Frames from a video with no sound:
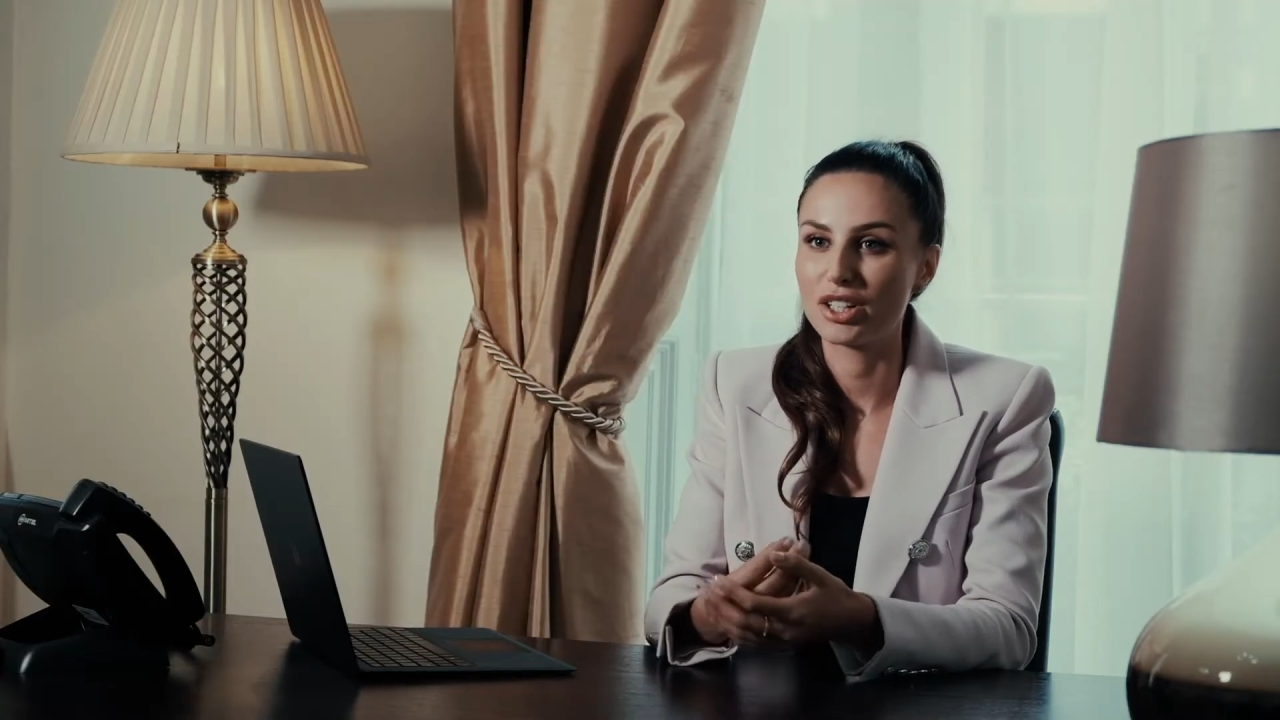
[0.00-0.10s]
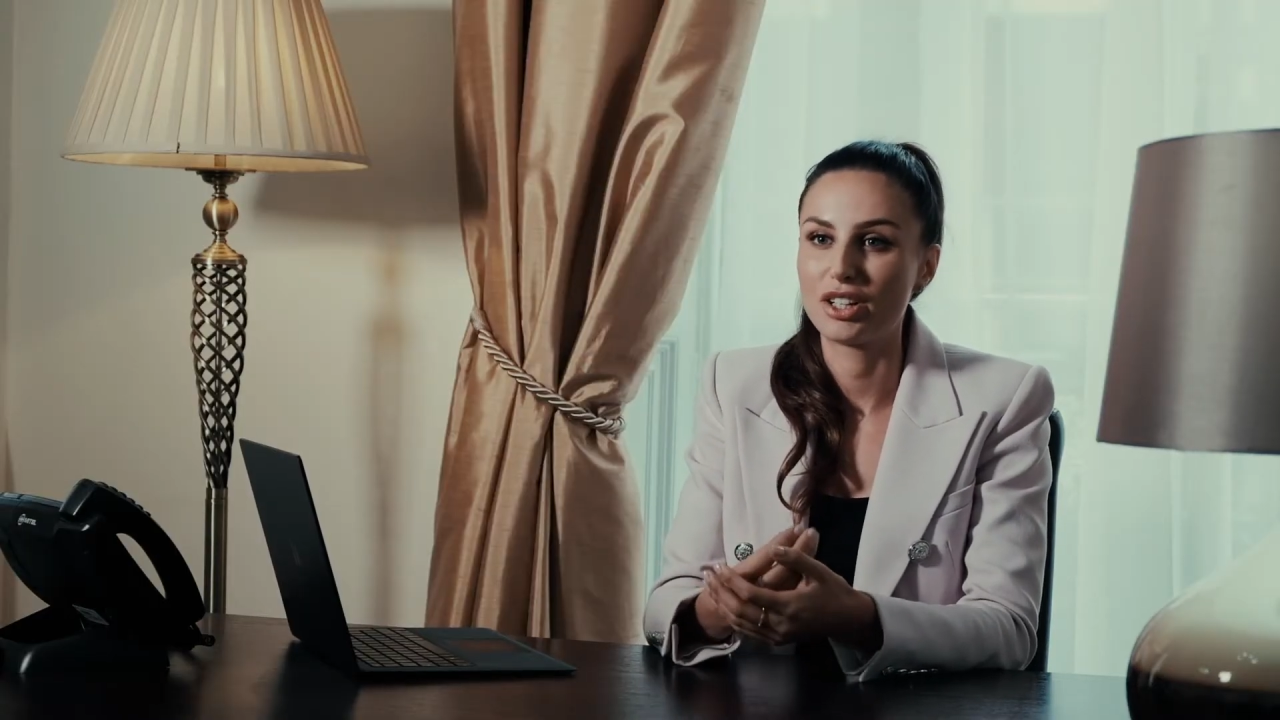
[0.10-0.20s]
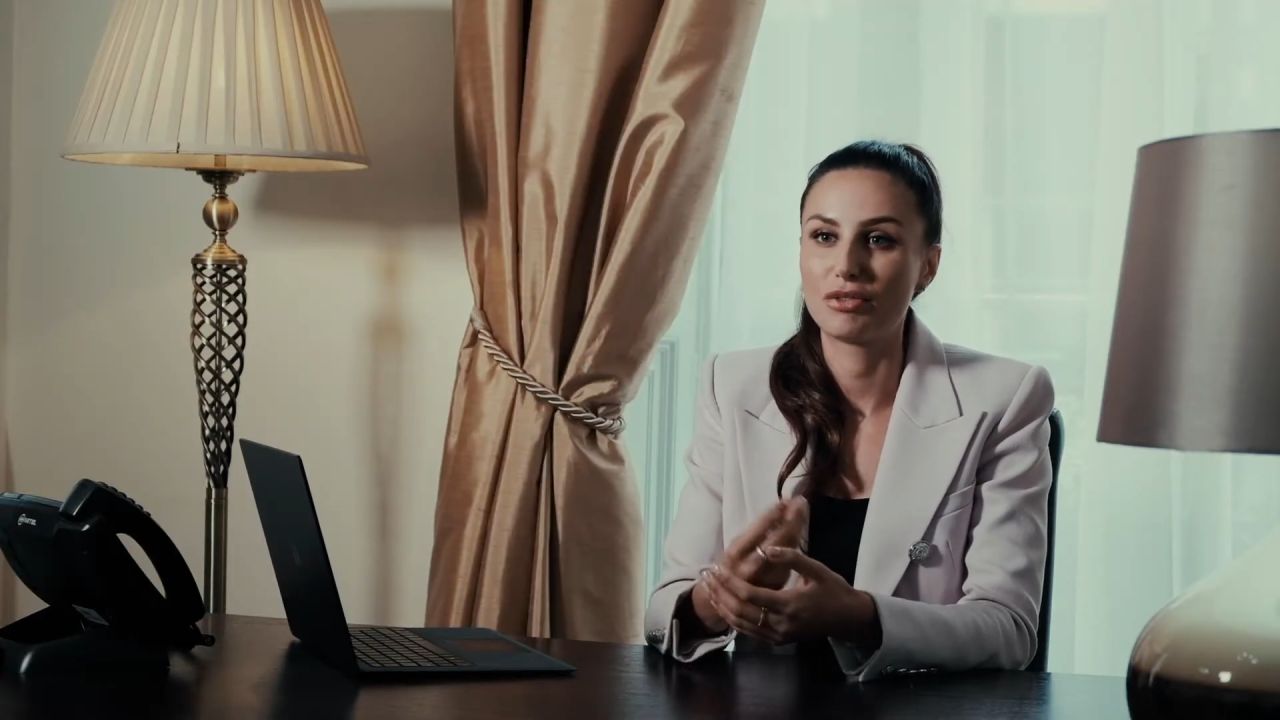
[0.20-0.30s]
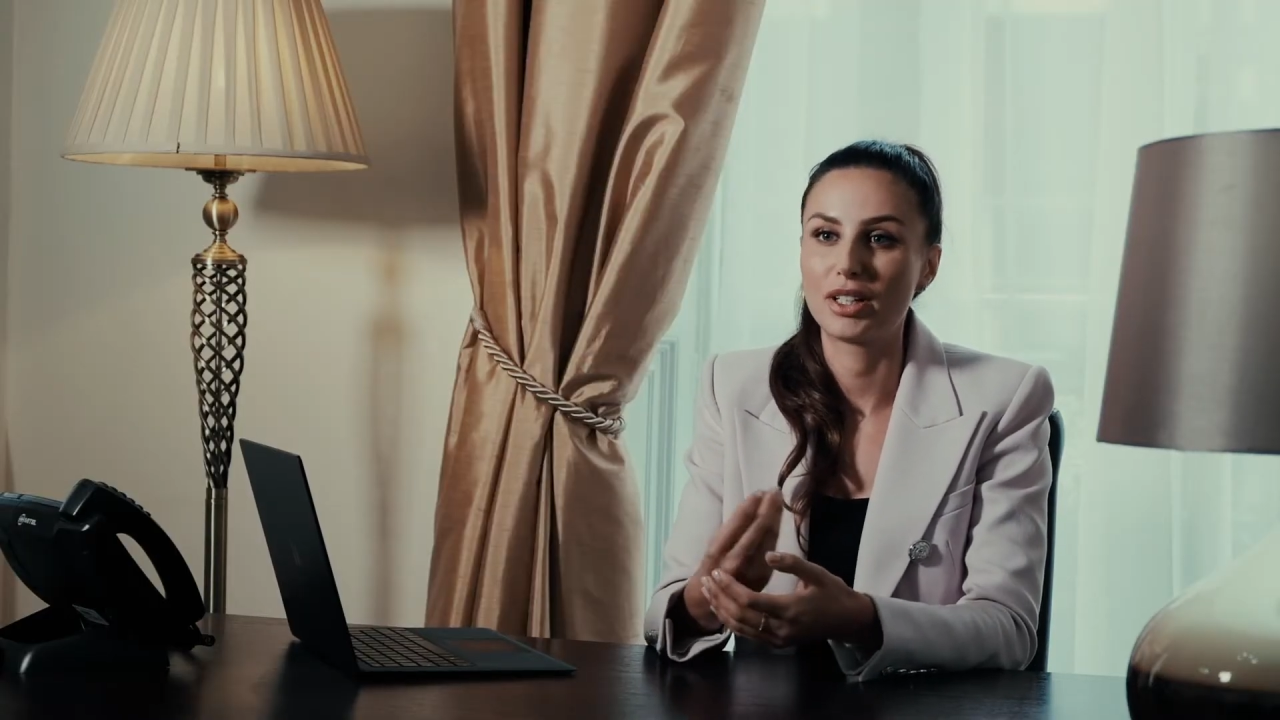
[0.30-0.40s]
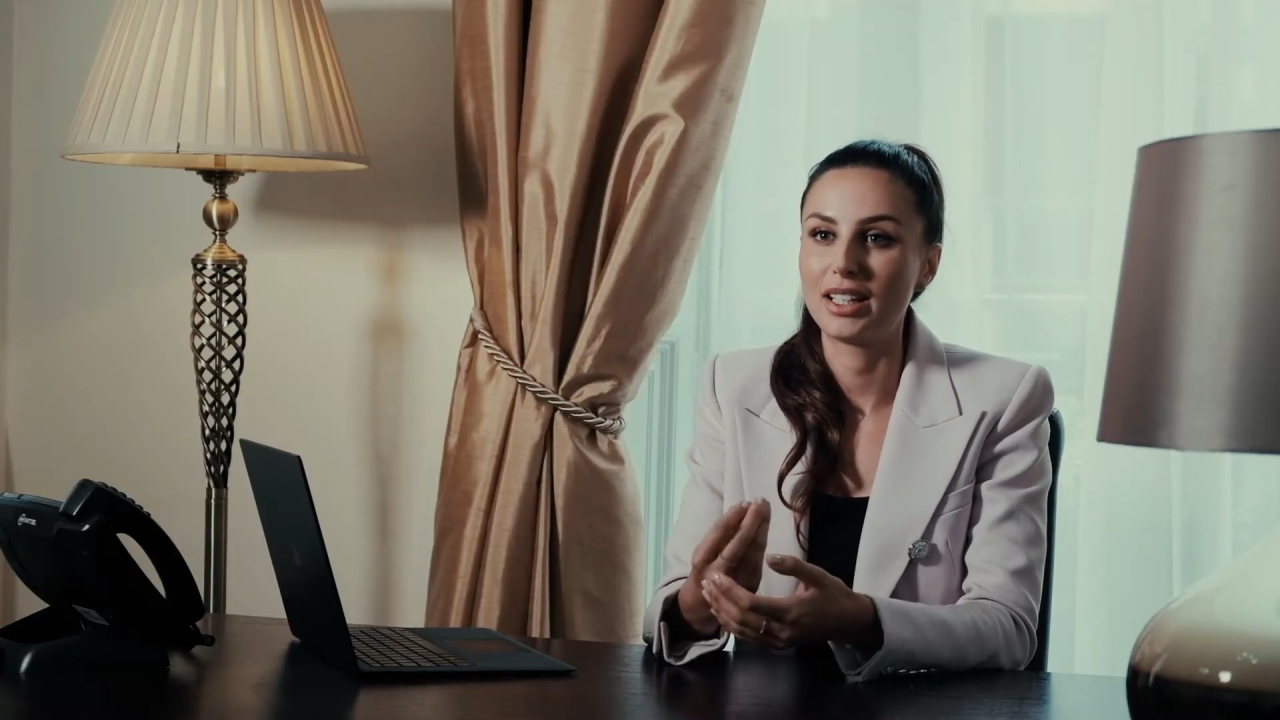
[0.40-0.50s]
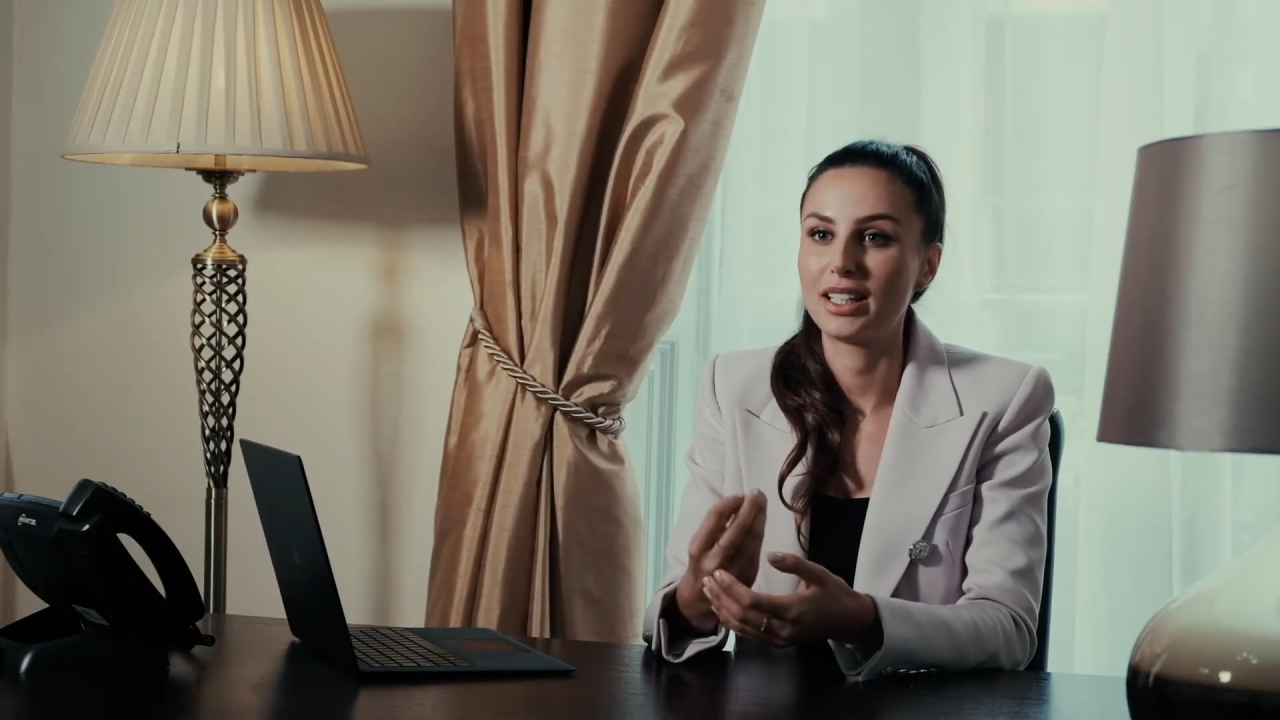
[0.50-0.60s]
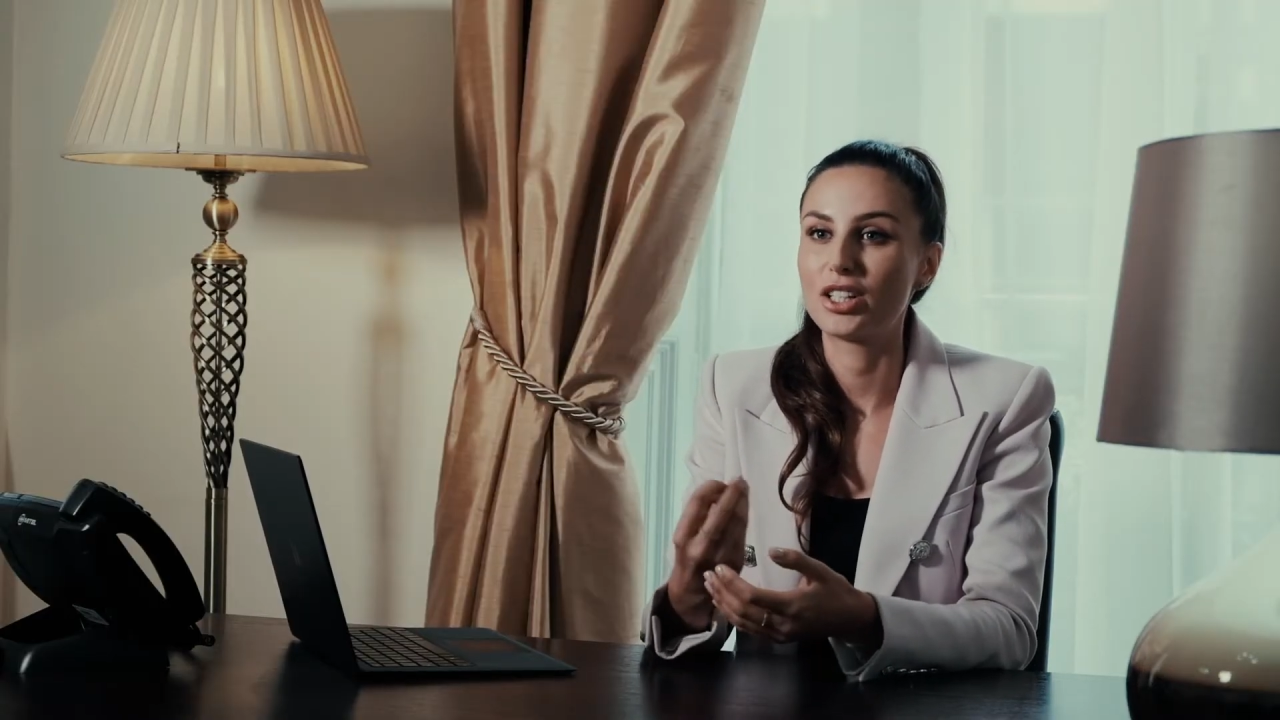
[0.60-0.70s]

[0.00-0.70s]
and really